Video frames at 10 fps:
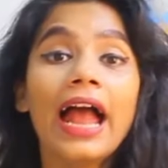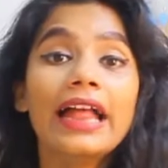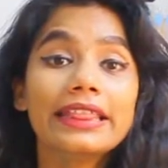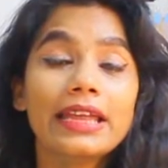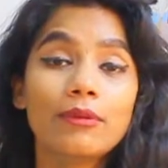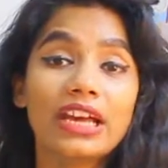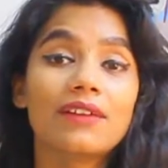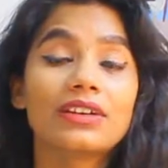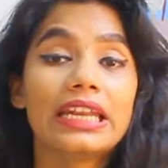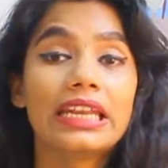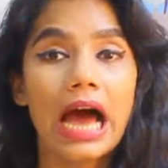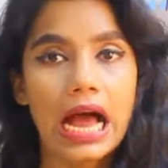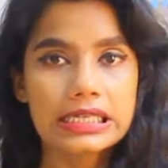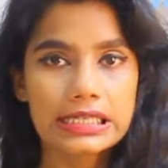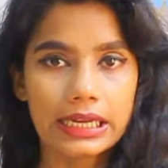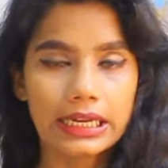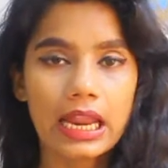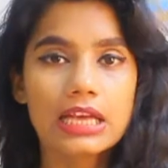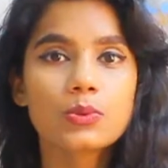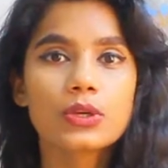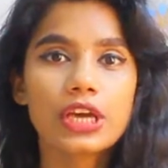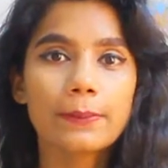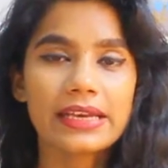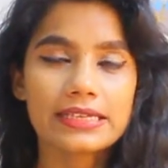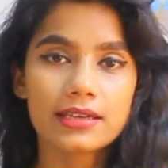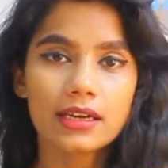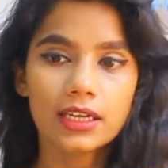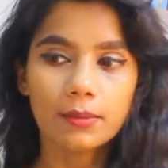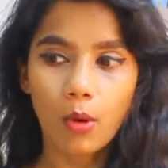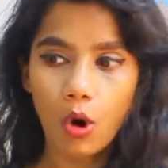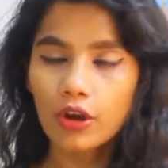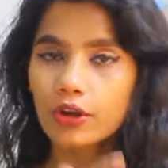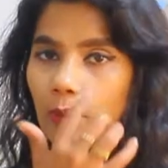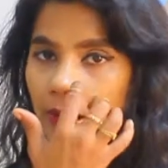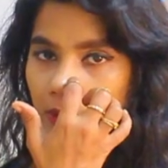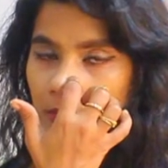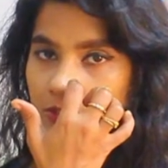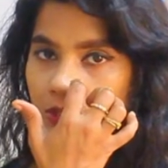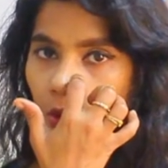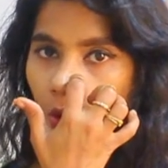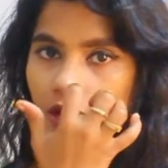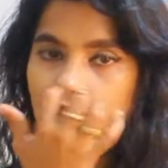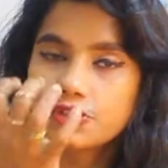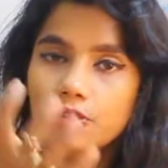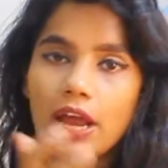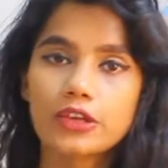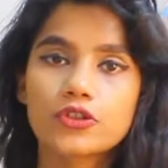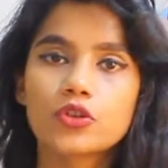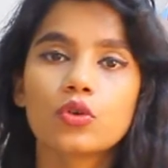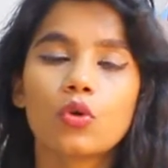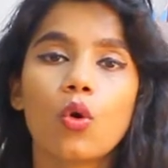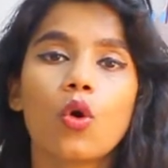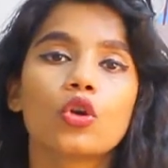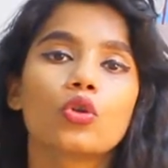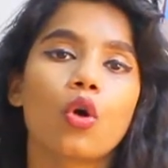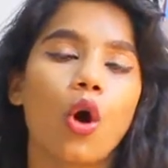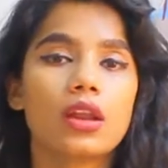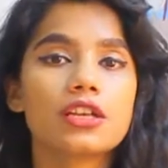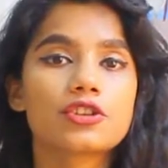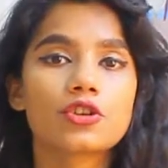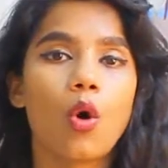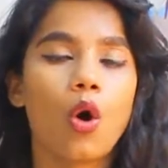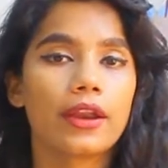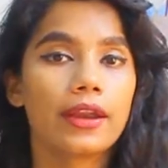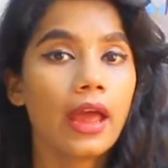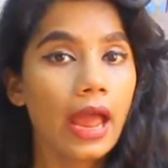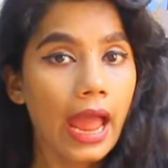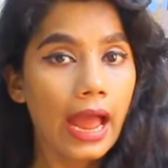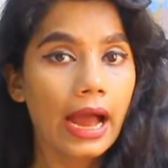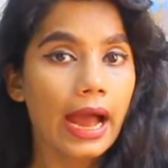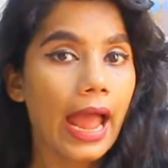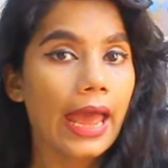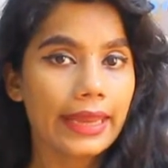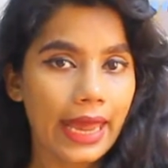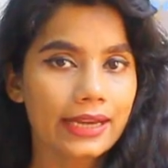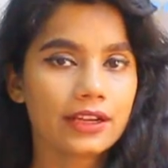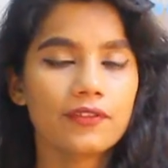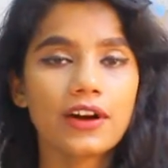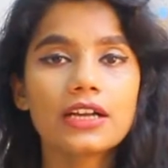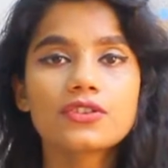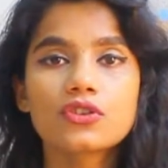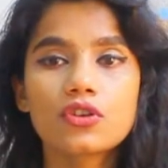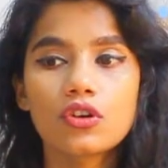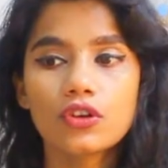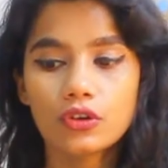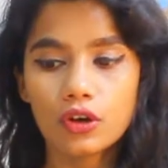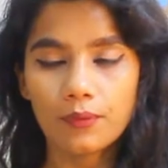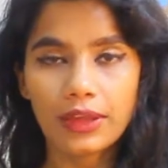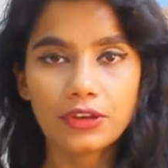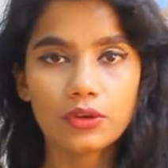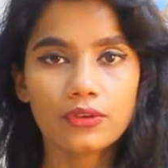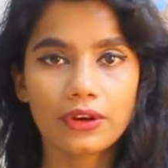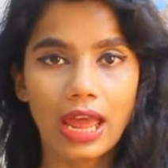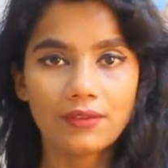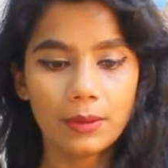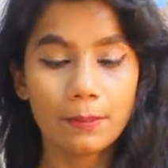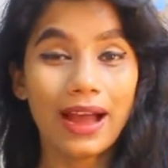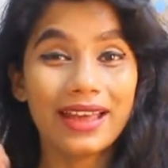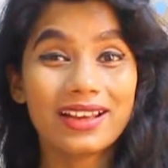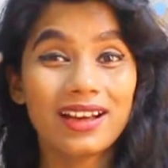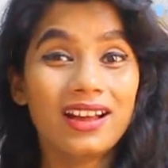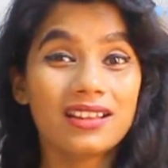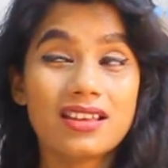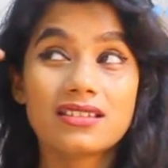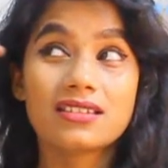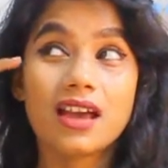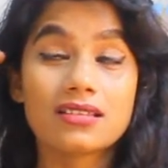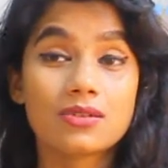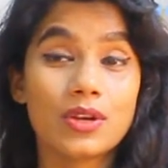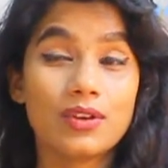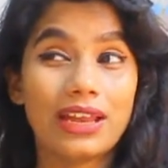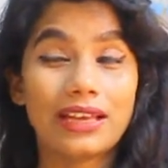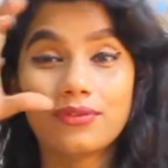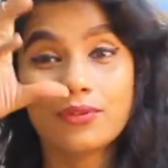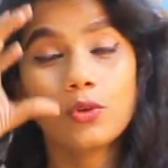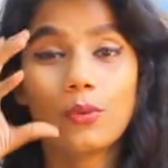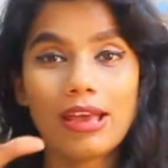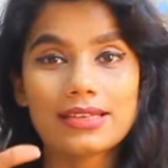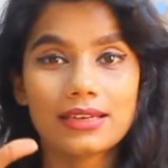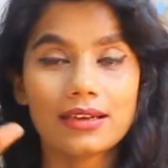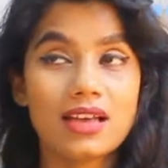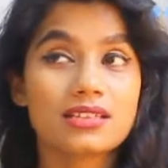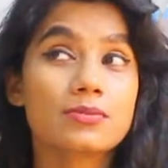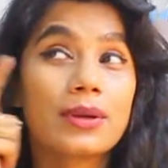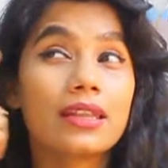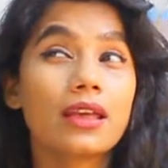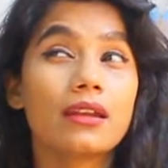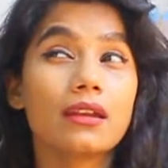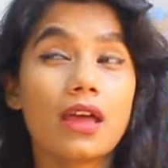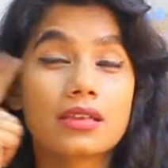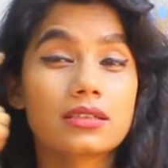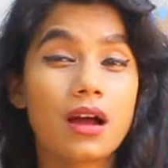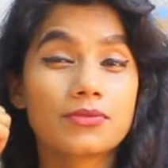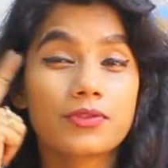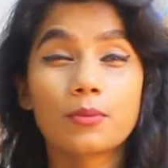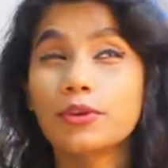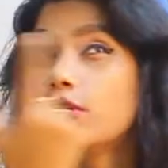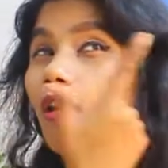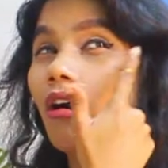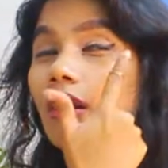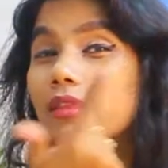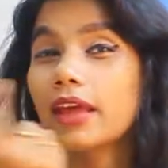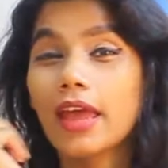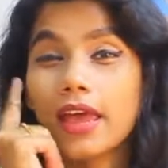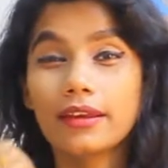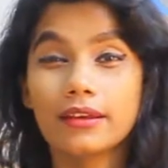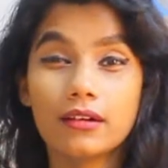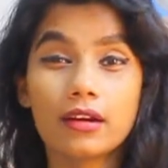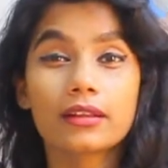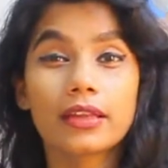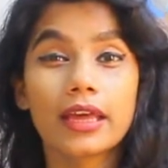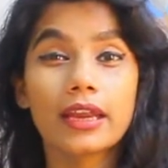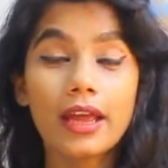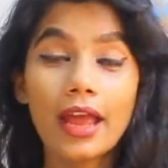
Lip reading: Then we have a last sunglass which I basically bought when I was in college. So I used to go to college on an Activa. So when you drive a bike, there's dust, like if you wear sunglasses, but then dust comes from here, there,